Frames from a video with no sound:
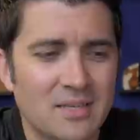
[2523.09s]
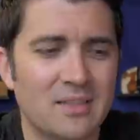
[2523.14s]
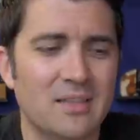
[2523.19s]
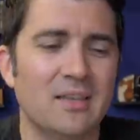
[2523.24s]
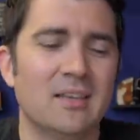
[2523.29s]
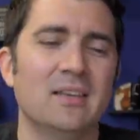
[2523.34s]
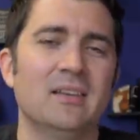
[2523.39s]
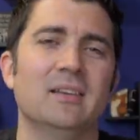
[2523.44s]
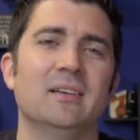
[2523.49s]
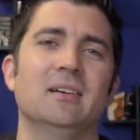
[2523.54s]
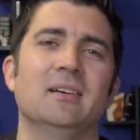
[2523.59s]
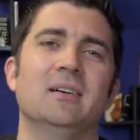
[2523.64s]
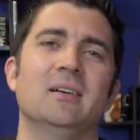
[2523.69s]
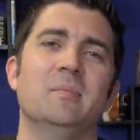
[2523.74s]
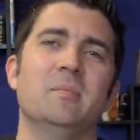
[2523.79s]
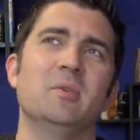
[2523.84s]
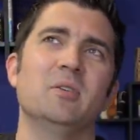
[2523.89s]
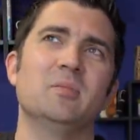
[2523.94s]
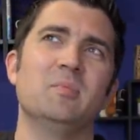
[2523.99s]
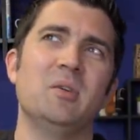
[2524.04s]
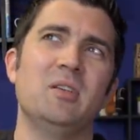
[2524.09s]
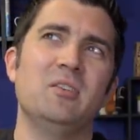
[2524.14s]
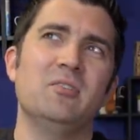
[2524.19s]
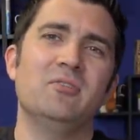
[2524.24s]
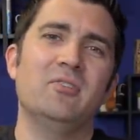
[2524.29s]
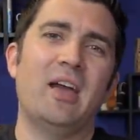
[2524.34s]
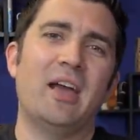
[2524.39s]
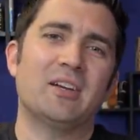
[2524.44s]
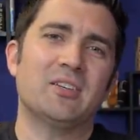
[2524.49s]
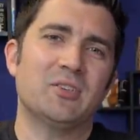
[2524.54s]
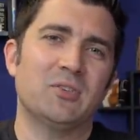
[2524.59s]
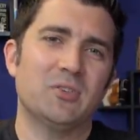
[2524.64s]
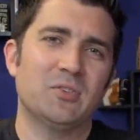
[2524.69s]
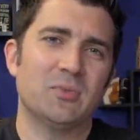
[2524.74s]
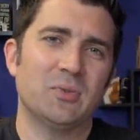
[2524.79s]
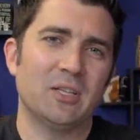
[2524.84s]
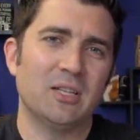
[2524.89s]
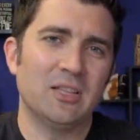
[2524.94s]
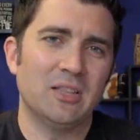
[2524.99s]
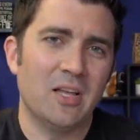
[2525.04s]
I think uh, most manufacturers
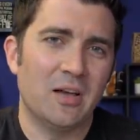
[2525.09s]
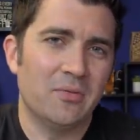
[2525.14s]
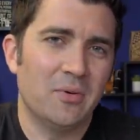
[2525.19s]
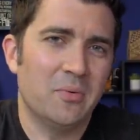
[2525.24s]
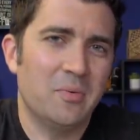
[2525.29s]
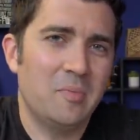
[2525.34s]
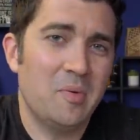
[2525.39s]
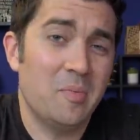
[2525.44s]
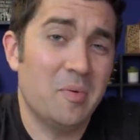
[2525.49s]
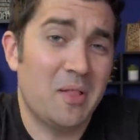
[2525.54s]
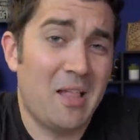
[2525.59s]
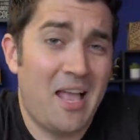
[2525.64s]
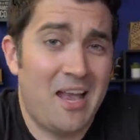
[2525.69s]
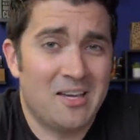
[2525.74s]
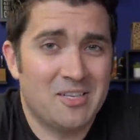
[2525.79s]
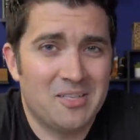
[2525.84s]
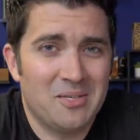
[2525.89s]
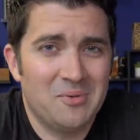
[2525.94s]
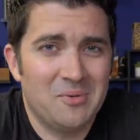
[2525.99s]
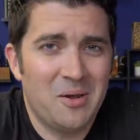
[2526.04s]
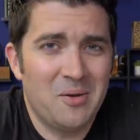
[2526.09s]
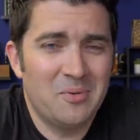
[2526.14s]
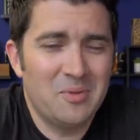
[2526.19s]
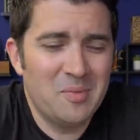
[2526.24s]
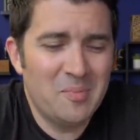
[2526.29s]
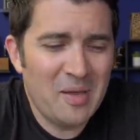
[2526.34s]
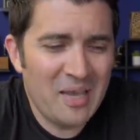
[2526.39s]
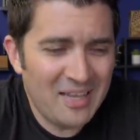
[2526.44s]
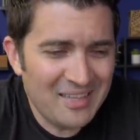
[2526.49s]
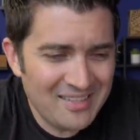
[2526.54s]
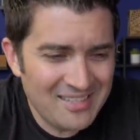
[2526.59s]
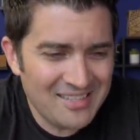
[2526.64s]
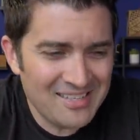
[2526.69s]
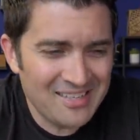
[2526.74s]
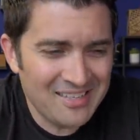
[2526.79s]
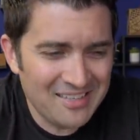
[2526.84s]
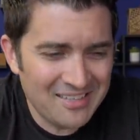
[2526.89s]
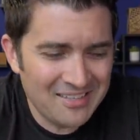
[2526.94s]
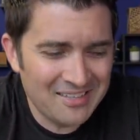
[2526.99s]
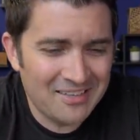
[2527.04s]
really love it when people actually write with the pens.
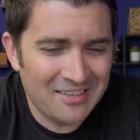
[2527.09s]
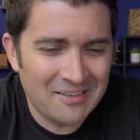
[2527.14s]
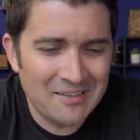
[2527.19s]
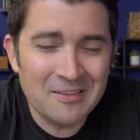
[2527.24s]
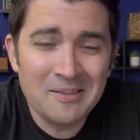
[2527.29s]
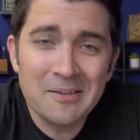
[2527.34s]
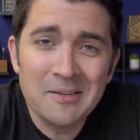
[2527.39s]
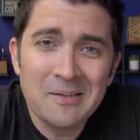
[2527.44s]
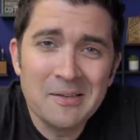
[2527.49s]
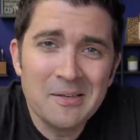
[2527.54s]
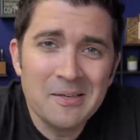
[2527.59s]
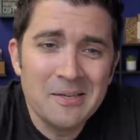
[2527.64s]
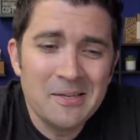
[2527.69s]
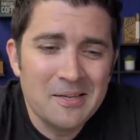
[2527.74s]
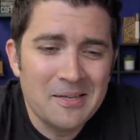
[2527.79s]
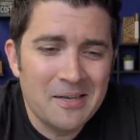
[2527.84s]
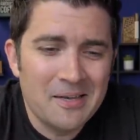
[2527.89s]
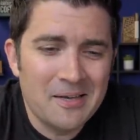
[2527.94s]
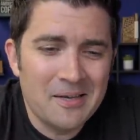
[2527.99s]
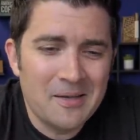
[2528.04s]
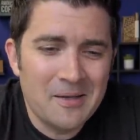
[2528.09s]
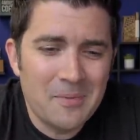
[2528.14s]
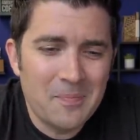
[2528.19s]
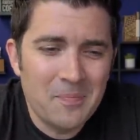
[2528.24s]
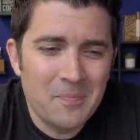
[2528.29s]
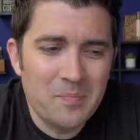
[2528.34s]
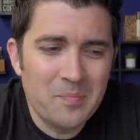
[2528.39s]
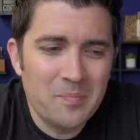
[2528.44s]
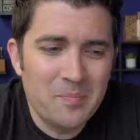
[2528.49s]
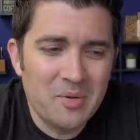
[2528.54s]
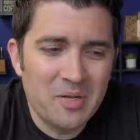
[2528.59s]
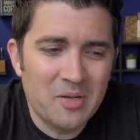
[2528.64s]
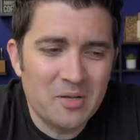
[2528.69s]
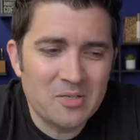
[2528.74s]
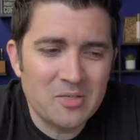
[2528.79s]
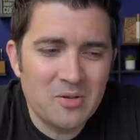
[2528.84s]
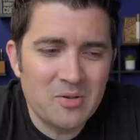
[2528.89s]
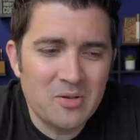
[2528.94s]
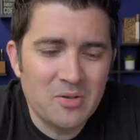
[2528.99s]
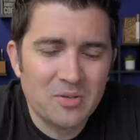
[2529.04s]
um, but
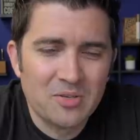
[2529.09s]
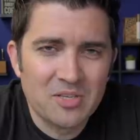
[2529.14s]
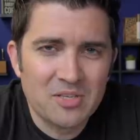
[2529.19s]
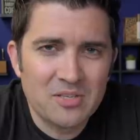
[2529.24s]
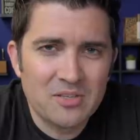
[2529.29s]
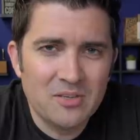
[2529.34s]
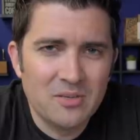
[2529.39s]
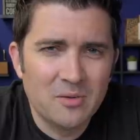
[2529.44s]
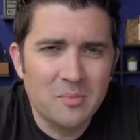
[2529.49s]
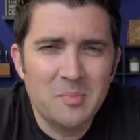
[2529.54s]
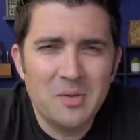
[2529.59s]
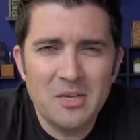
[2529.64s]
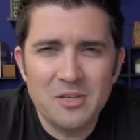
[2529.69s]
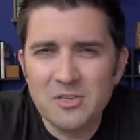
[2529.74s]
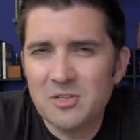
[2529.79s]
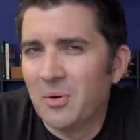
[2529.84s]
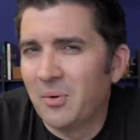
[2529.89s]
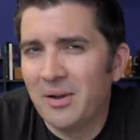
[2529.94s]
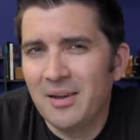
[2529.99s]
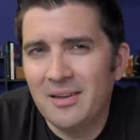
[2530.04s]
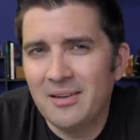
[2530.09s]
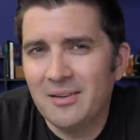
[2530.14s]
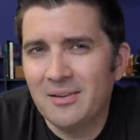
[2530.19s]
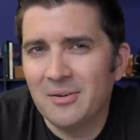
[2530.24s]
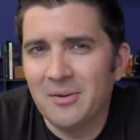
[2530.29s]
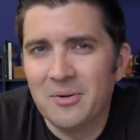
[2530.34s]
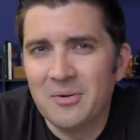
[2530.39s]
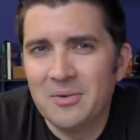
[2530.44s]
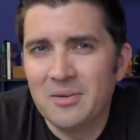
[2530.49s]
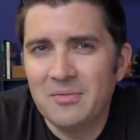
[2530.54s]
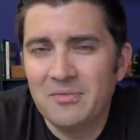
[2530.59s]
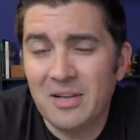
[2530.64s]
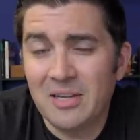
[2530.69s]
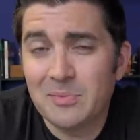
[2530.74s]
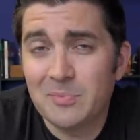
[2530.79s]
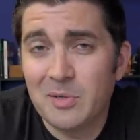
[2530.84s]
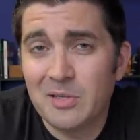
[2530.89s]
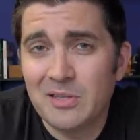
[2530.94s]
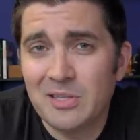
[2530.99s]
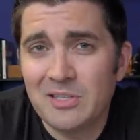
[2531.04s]
also, you'll just you'll be enjoying your own
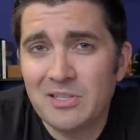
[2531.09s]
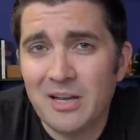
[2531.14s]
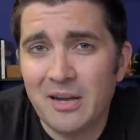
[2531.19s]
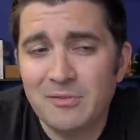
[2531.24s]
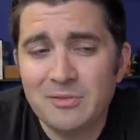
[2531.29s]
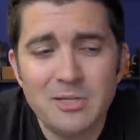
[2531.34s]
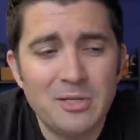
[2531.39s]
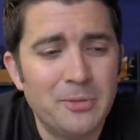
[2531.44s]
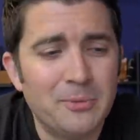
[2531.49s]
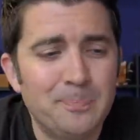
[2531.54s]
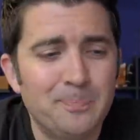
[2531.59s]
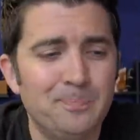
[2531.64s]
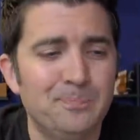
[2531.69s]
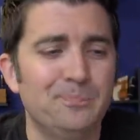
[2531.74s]
investment that you have too.